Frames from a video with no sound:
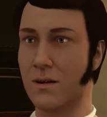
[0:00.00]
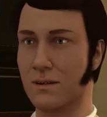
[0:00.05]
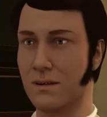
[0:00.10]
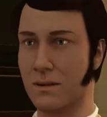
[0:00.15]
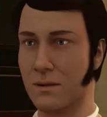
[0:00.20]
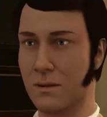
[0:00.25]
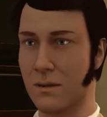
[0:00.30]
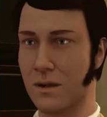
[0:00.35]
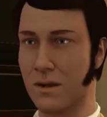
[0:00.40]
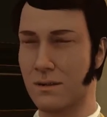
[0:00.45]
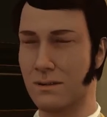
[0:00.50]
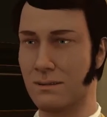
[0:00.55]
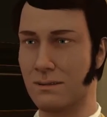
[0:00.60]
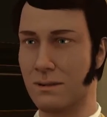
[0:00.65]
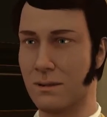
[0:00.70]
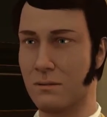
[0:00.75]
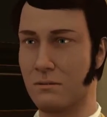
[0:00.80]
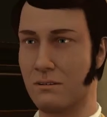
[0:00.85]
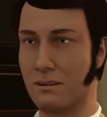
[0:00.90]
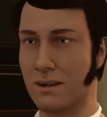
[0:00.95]
Listen,
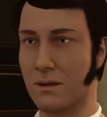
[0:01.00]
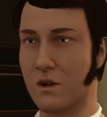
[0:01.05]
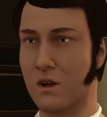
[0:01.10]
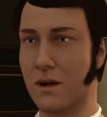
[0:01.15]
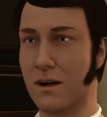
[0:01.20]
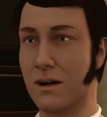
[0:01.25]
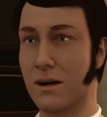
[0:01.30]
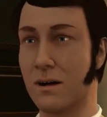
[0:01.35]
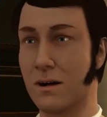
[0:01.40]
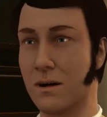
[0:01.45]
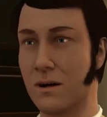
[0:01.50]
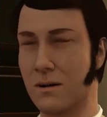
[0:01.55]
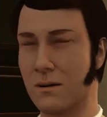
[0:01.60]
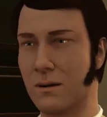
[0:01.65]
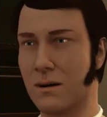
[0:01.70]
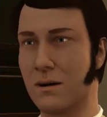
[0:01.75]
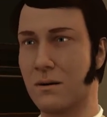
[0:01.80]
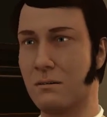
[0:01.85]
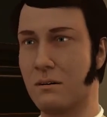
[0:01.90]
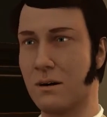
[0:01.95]
if I would
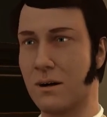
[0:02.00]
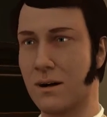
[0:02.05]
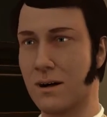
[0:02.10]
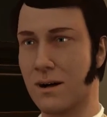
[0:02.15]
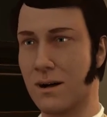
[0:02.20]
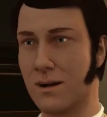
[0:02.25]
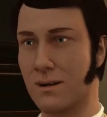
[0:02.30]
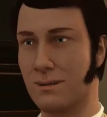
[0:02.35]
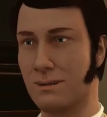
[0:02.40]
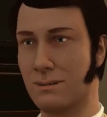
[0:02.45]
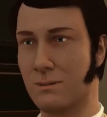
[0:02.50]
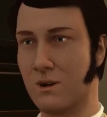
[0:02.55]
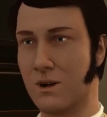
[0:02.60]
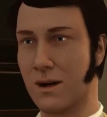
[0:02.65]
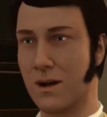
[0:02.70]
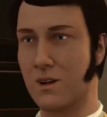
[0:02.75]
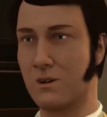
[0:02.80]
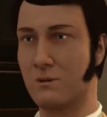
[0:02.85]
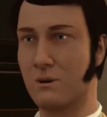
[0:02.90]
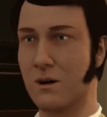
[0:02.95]
dress differently,
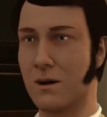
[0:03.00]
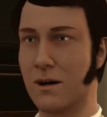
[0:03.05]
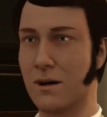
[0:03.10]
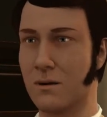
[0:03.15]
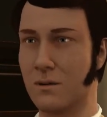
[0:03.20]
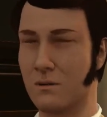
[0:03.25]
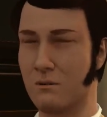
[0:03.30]
would you please